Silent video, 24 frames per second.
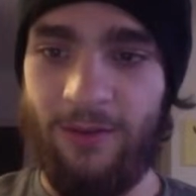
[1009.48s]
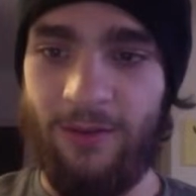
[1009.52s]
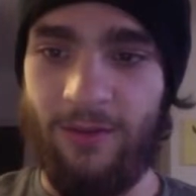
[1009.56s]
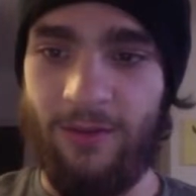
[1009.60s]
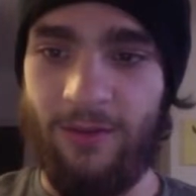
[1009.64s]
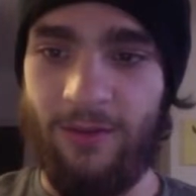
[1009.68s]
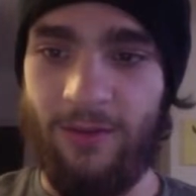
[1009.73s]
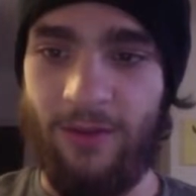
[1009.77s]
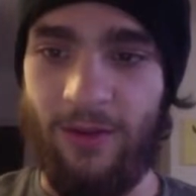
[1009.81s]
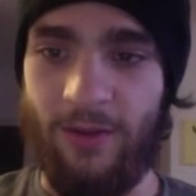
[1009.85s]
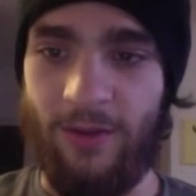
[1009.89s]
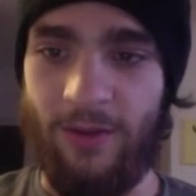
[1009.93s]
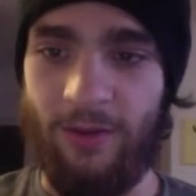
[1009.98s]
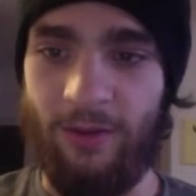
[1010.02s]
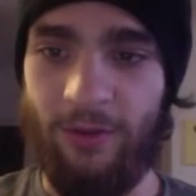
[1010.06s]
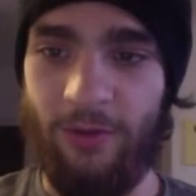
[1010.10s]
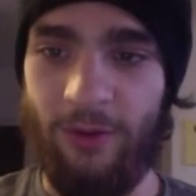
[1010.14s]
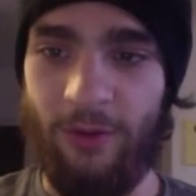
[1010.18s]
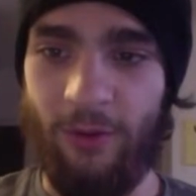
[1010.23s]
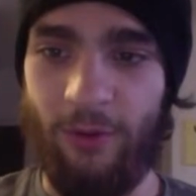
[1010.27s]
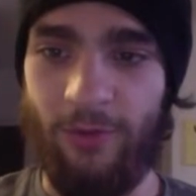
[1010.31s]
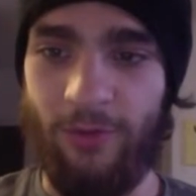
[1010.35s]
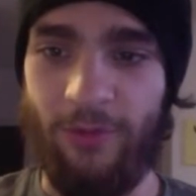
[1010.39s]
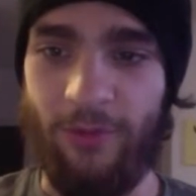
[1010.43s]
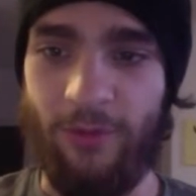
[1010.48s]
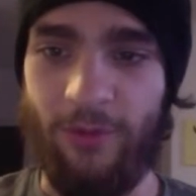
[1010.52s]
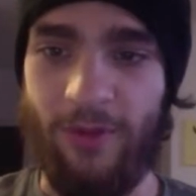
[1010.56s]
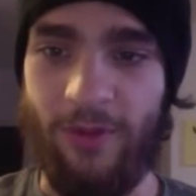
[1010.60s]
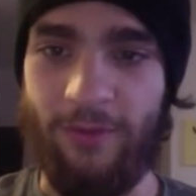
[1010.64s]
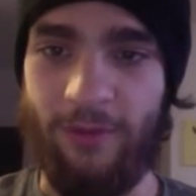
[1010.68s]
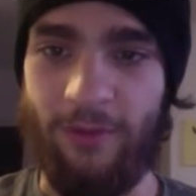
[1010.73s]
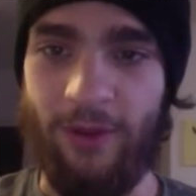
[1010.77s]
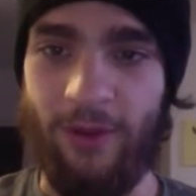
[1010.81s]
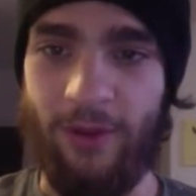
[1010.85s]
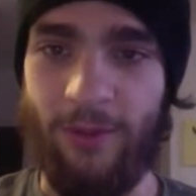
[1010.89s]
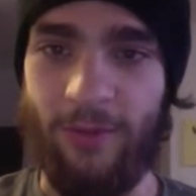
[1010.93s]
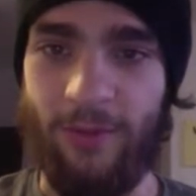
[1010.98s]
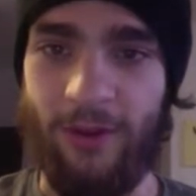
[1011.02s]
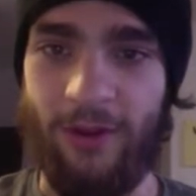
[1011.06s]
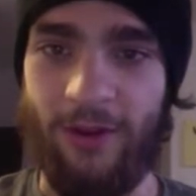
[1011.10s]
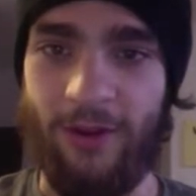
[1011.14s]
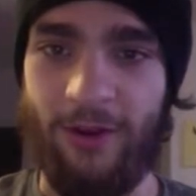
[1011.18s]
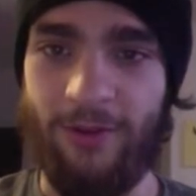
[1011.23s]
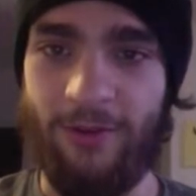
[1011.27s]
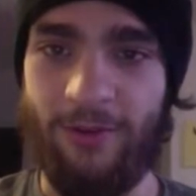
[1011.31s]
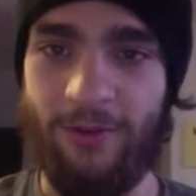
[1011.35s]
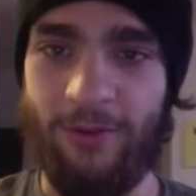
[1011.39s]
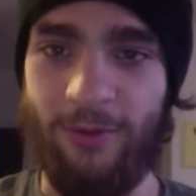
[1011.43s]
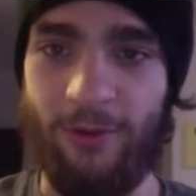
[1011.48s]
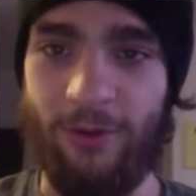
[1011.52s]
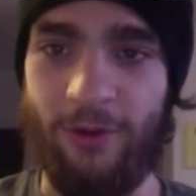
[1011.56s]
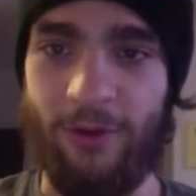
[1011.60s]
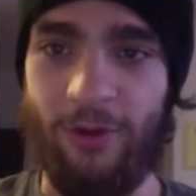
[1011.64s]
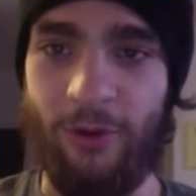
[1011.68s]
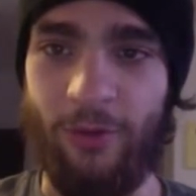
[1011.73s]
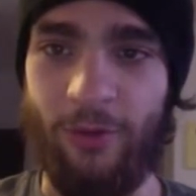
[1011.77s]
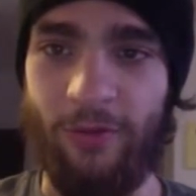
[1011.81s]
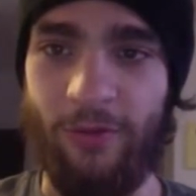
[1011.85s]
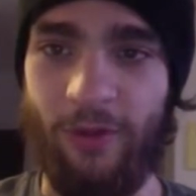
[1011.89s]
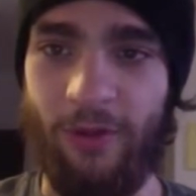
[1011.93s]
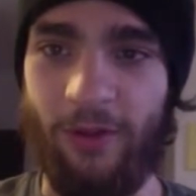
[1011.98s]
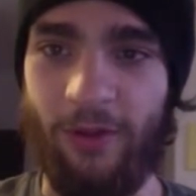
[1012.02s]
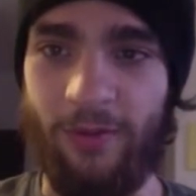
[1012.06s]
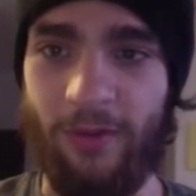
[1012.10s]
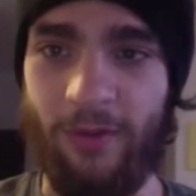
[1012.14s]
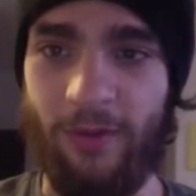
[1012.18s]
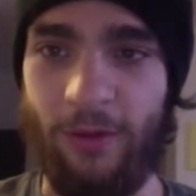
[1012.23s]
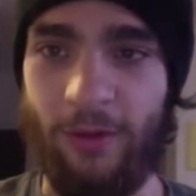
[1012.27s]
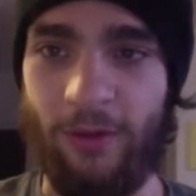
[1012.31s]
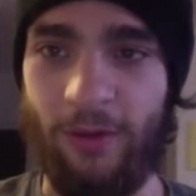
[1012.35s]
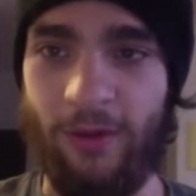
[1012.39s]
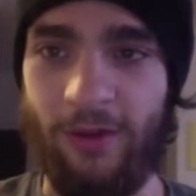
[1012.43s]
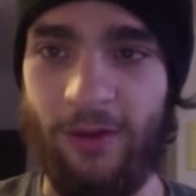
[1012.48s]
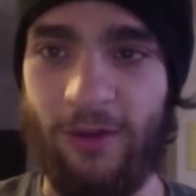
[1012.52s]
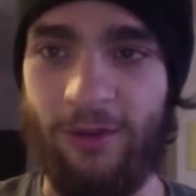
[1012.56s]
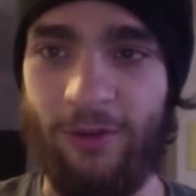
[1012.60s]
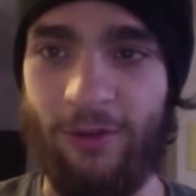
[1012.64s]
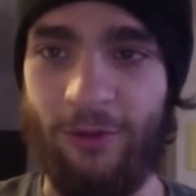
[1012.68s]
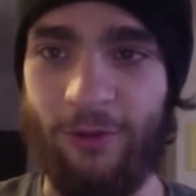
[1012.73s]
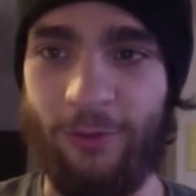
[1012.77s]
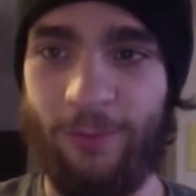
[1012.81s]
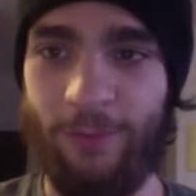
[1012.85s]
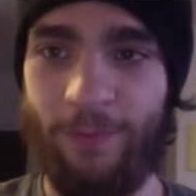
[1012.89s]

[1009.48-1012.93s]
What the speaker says: Now, I don't know if you level up here, or you evolve at 32.